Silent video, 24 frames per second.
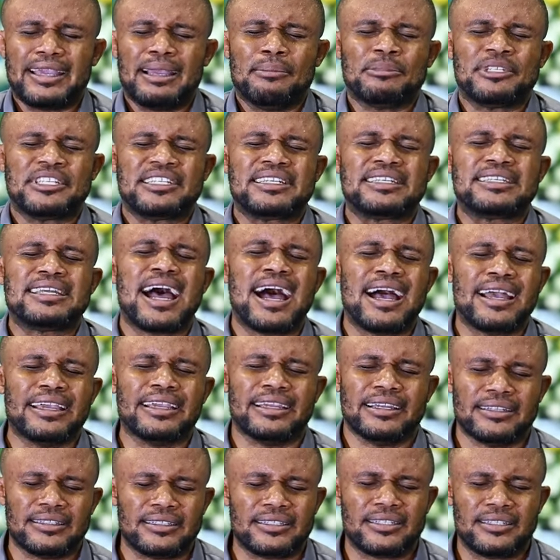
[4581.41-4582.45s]
I am
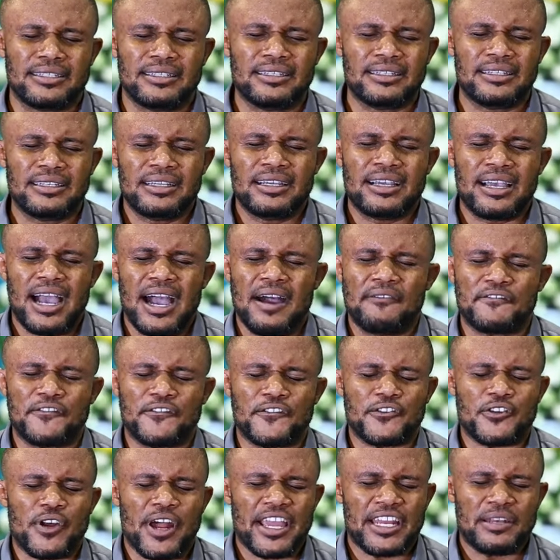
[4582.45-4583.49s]
tired.
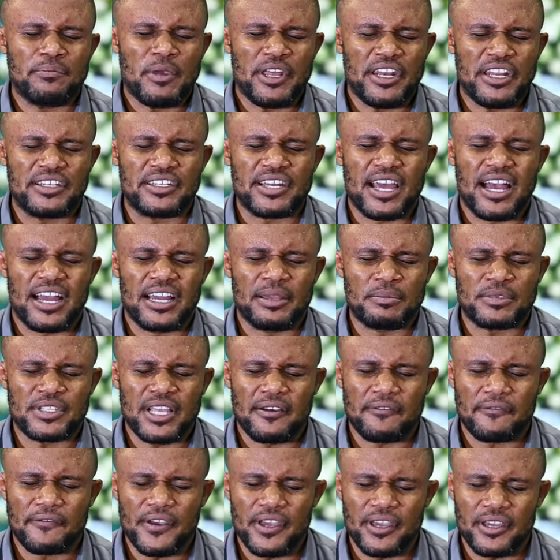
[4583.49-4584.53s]
I've tried many
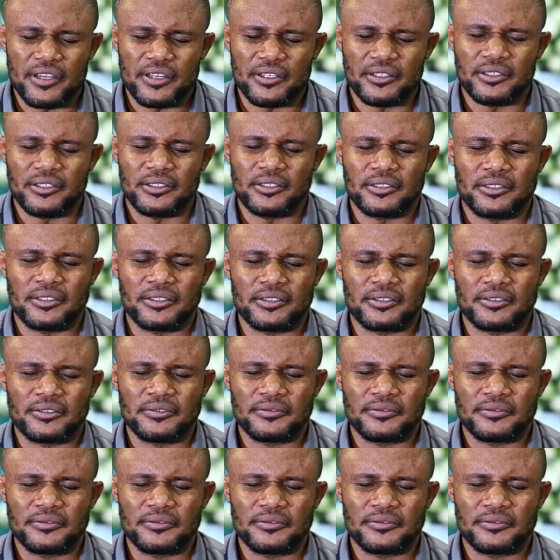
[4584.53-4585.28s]
times, I've failed.